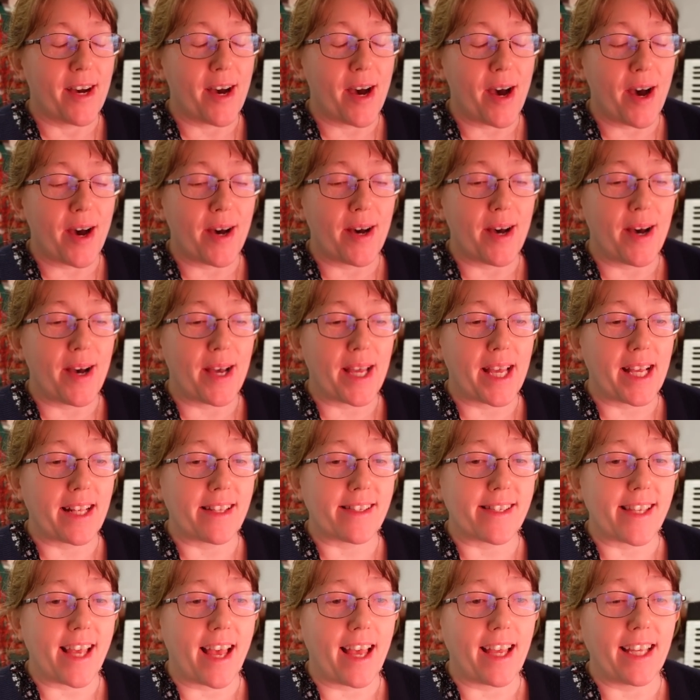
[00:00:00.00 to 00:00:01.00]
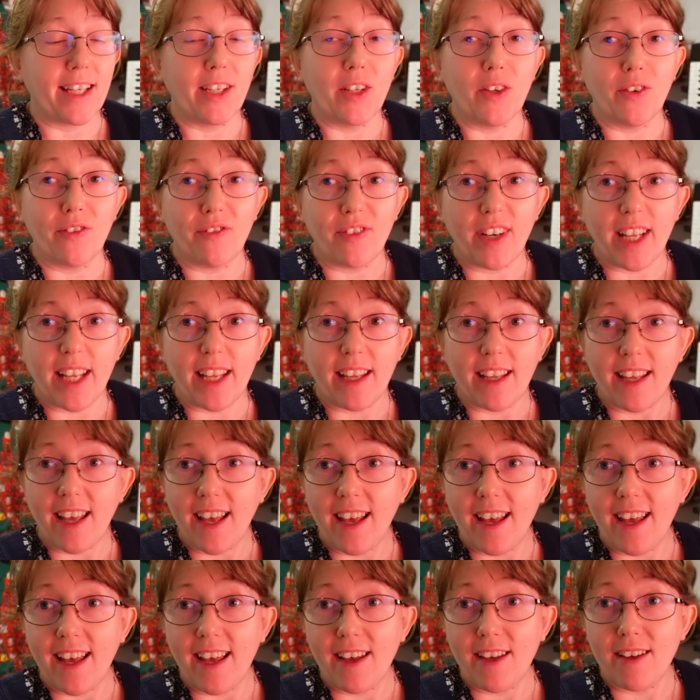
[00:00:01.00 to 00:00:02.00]
It's a lovely
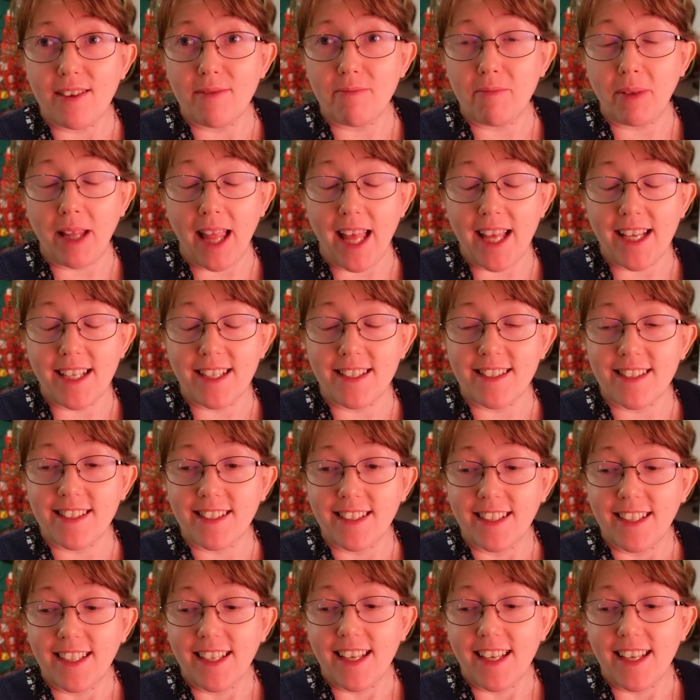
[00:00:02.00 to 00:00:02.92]
place,